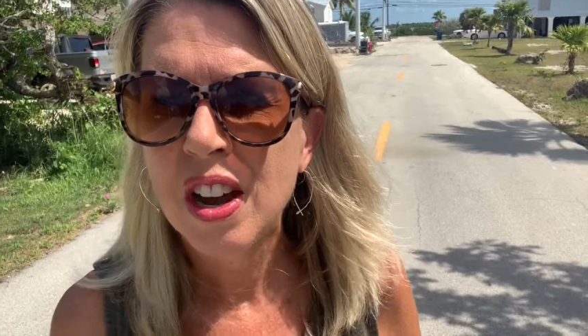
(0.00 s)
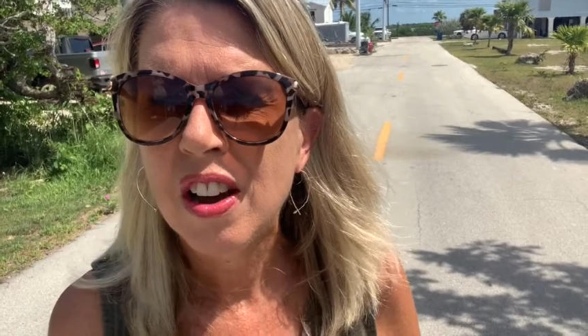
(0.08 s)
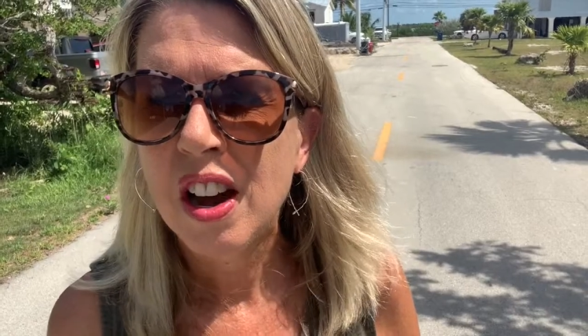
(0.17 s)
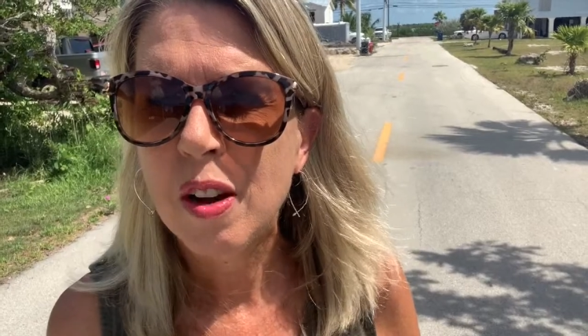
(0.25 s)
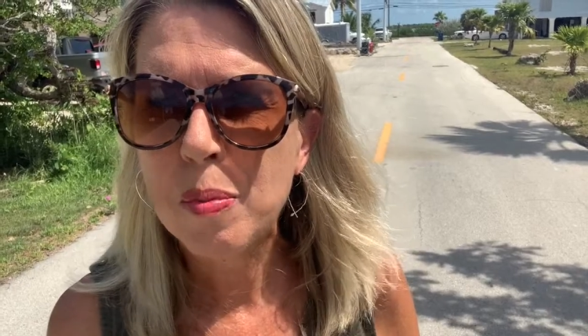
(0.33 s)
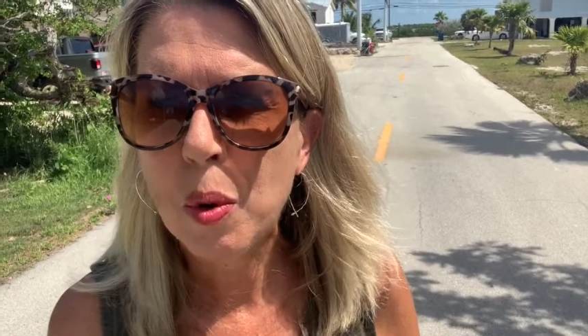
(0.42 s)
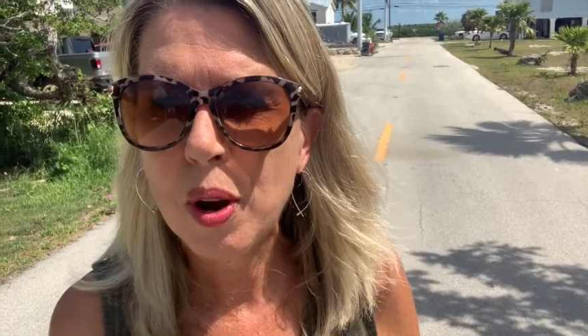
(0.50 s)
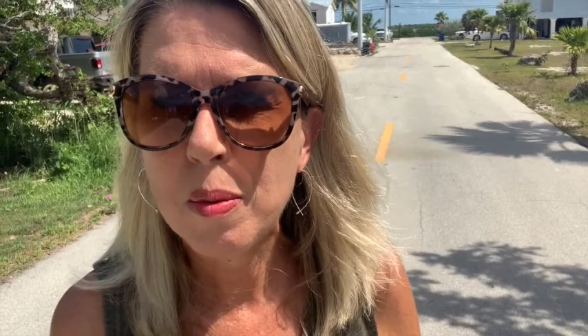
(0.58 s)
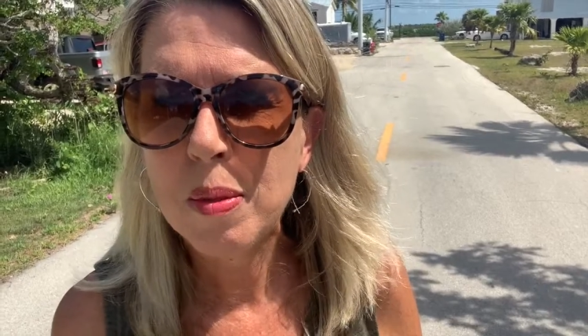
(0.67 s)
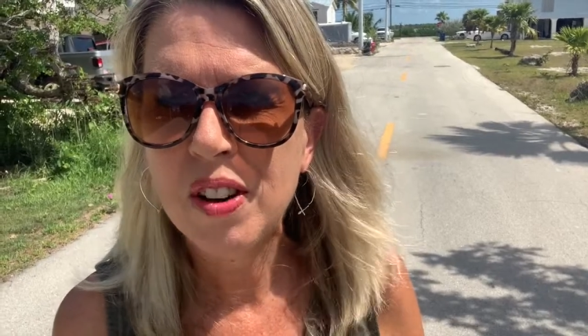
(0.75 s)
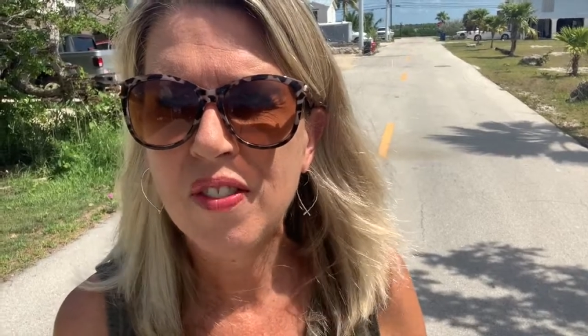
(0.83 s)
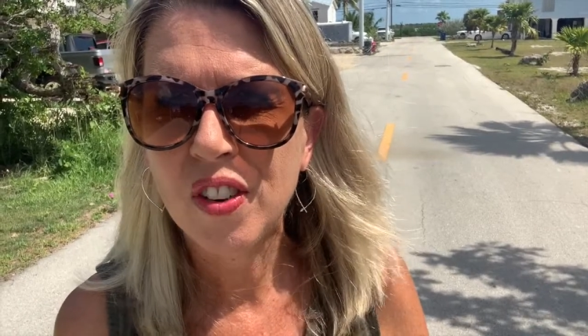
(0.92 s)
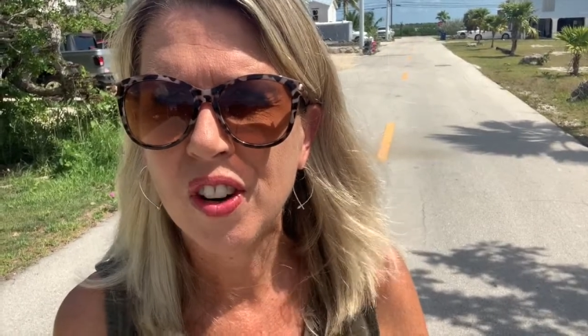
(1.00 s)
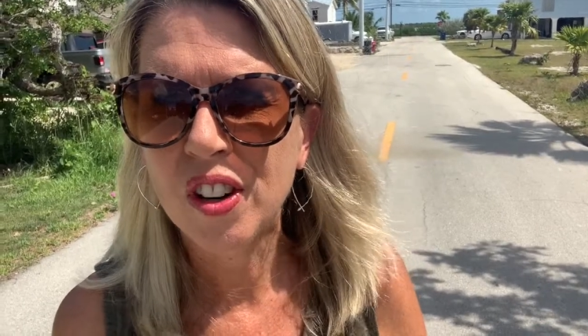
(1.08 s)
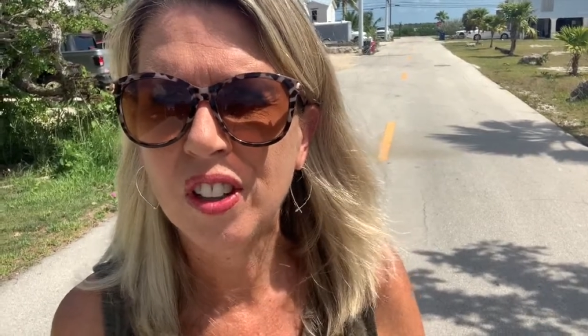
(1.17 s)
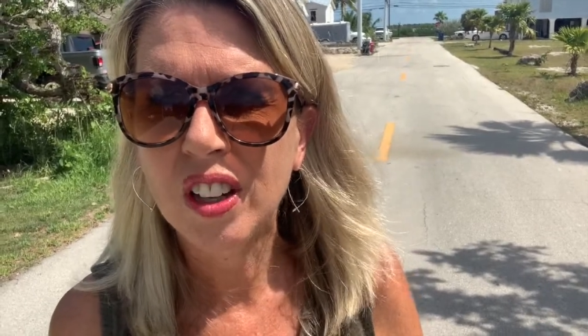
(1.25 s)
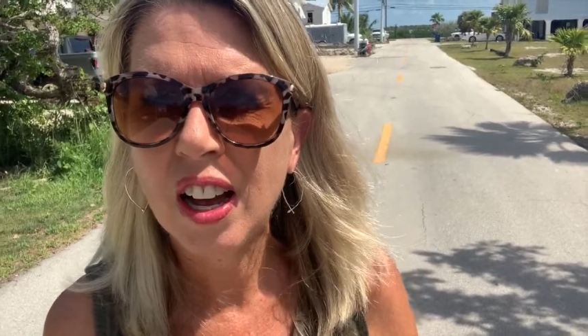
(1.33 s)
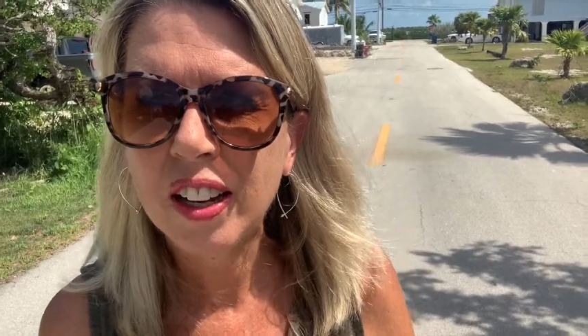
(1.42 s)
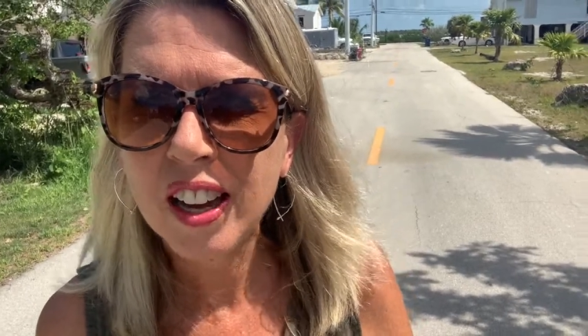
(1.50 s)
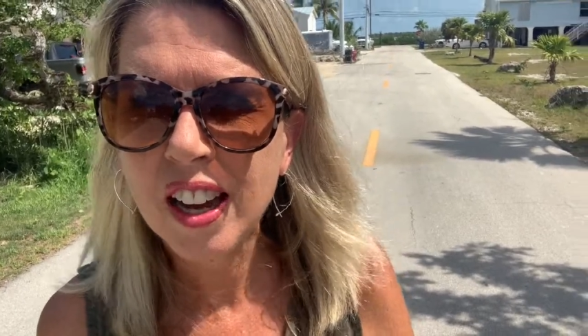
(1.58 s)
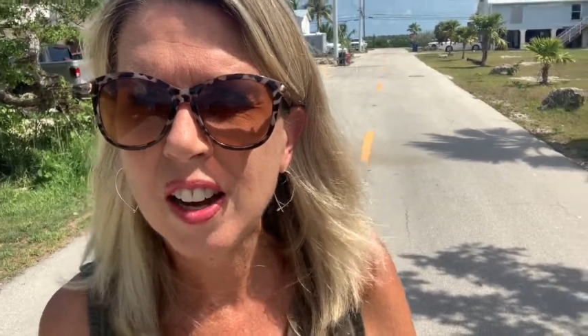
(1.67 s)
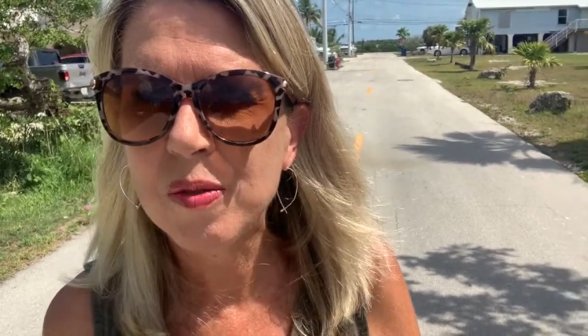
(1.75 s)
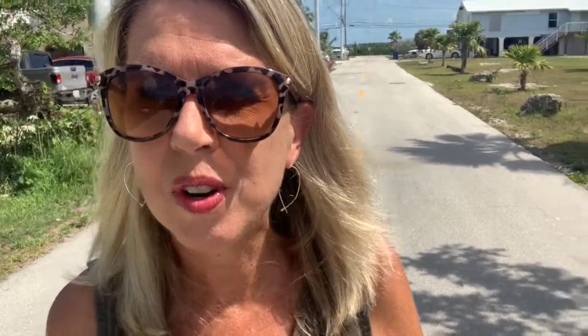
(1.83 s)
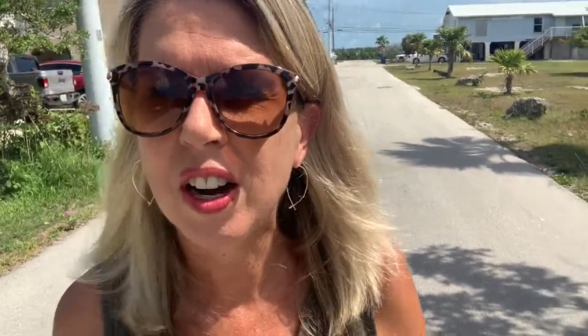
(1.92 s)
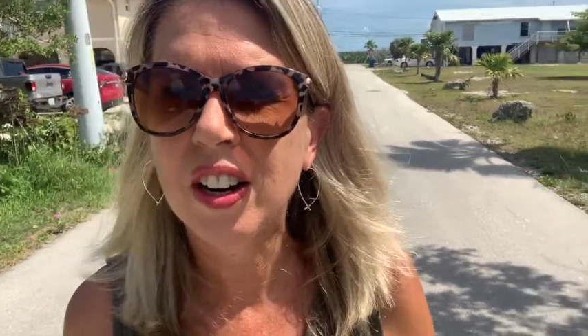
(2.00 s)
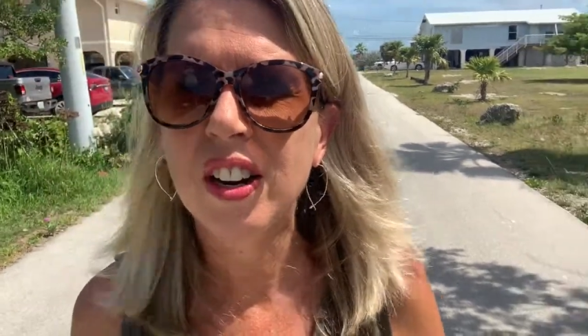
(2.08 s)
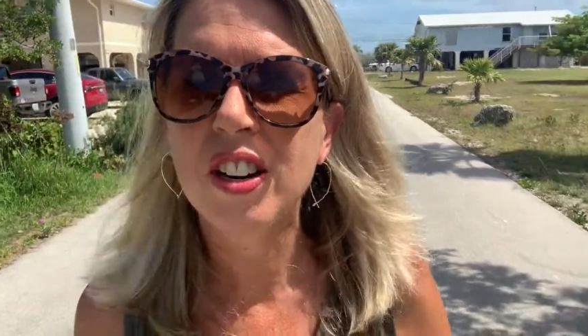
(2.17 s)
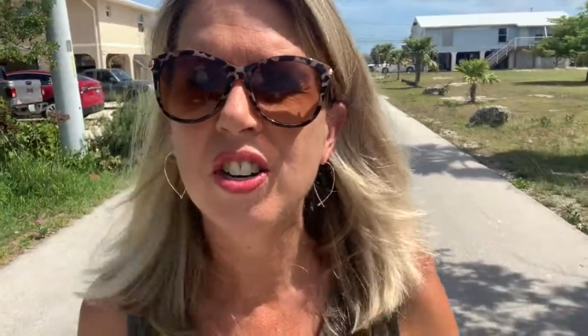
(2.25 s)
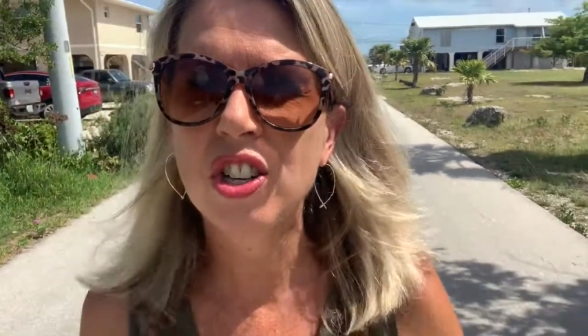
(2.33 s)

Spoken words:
appointment for Lucky. I'm not going to